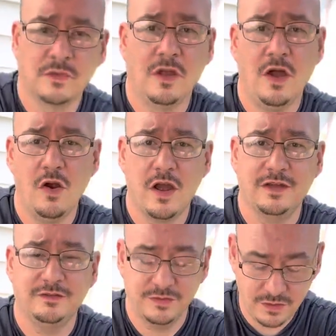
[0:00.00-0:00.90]
All right,
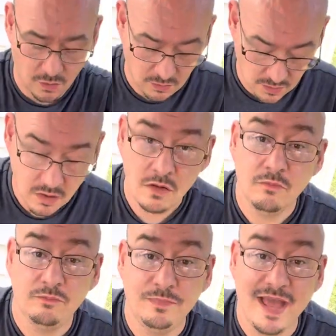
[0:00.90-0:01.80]
so
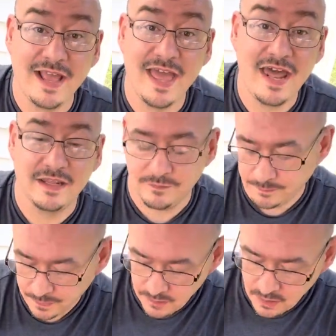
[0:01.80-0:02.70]
back at it.
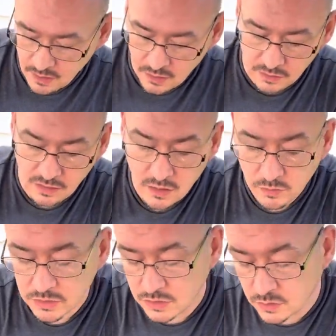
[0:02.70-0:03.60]
Now we're
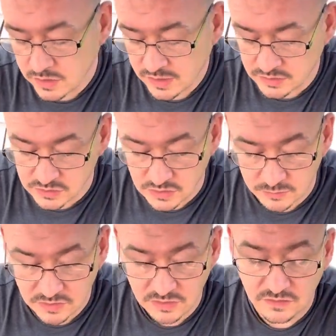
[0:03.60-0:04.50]
gonna go ahead and jump
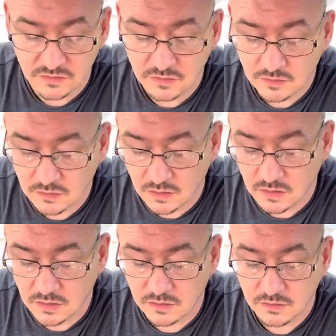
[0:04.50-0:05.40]
to these
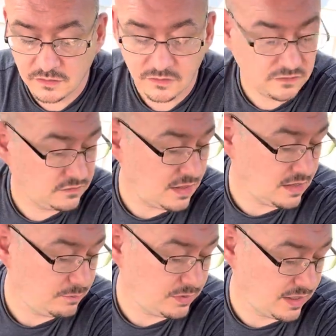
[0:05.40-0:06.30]
snake
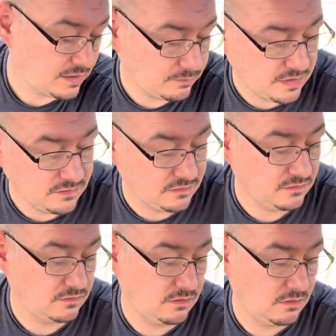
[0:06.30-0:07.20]
plant pieces.